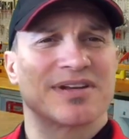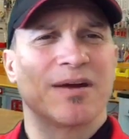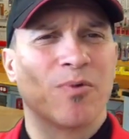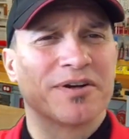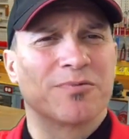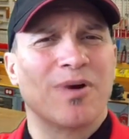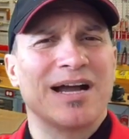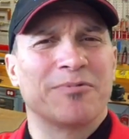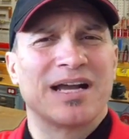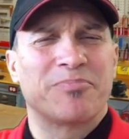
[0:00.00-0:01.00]
And I wondered
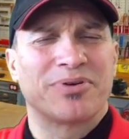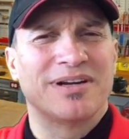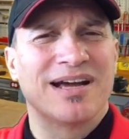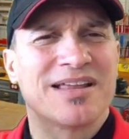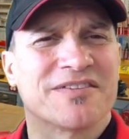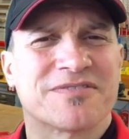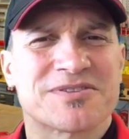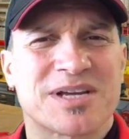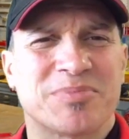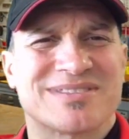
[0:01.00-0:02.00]
why when I put it on the
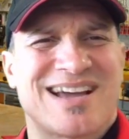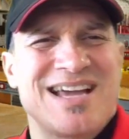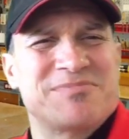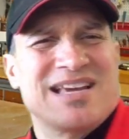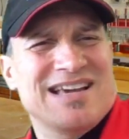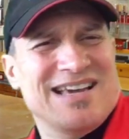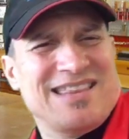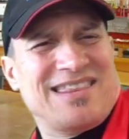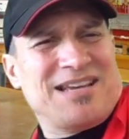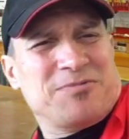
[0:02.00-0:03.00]
first couple times,
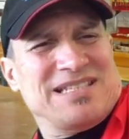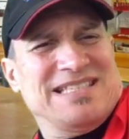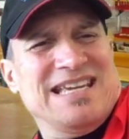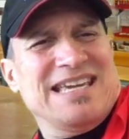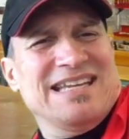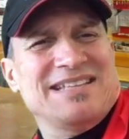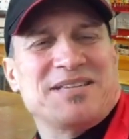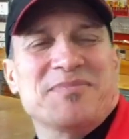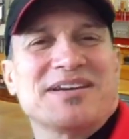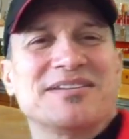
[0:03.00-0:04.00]
the thing was digging
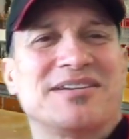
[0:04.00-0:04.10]
into me under